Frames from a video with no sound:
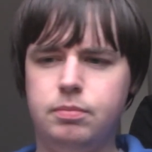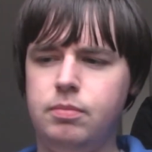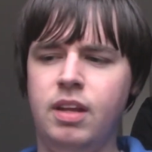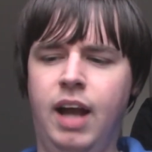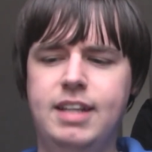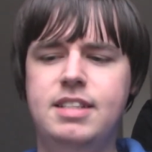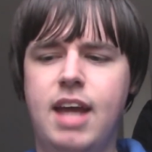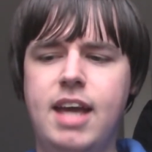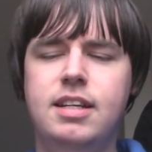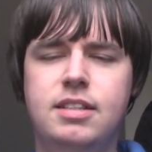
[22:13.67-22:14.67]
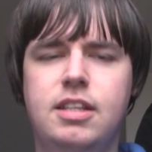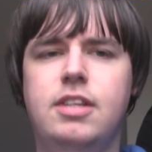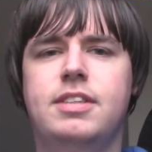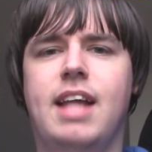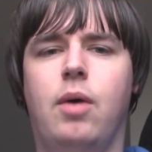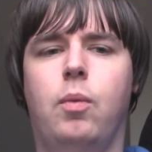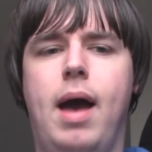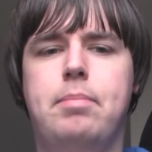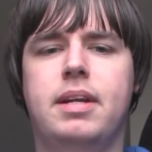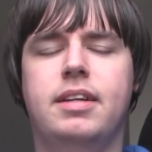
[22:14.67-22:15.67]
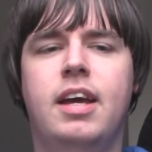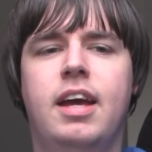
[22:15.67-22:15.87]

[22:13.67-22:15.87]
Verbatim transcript: and is taken to use that weapon,